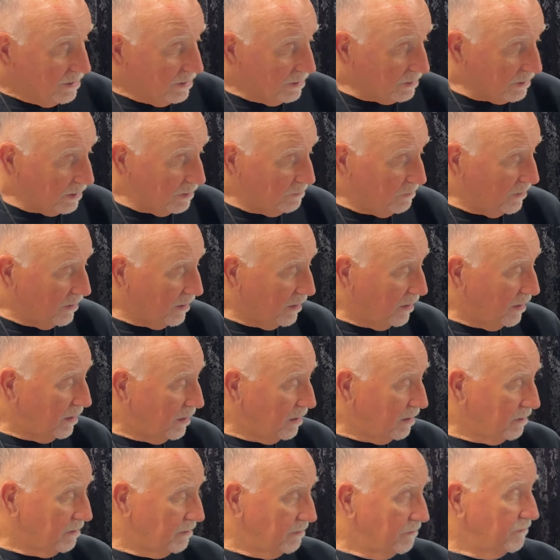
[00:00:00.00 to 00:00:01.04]

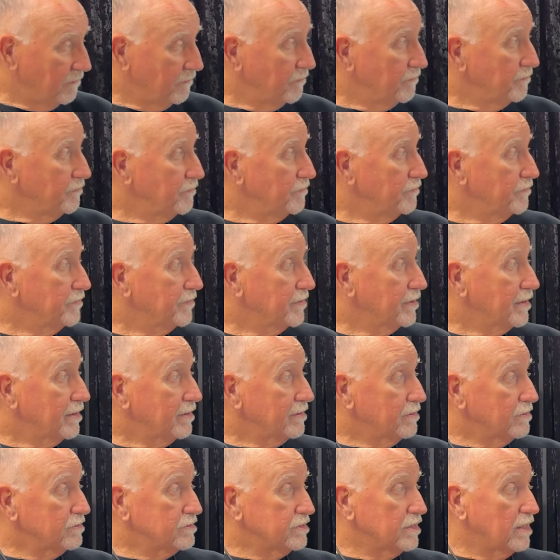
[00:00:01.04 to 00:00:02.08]
Reparar,
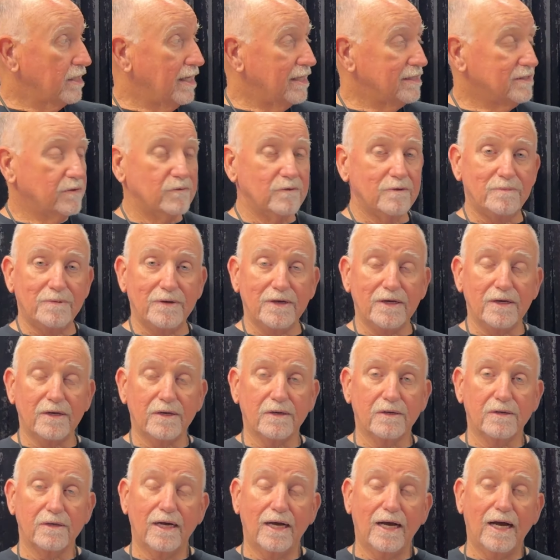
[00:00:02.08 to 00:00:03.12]
there's a lot to
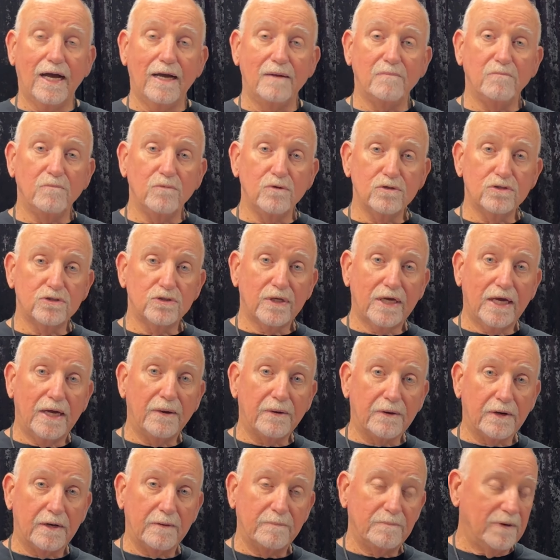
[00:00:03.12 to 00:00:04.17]
repair. Hay mucho que
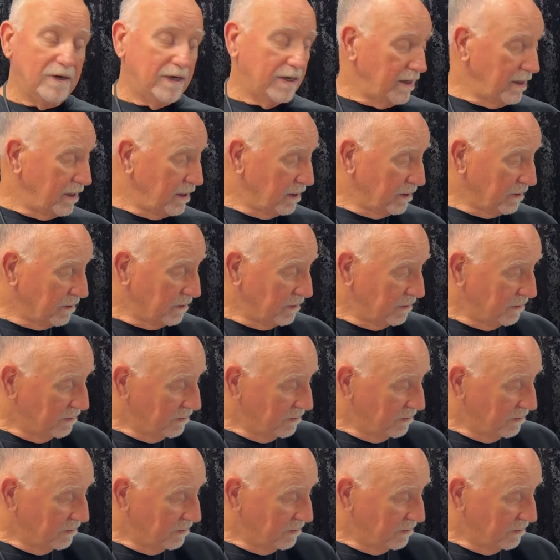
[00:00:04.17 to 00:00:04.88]
reparar.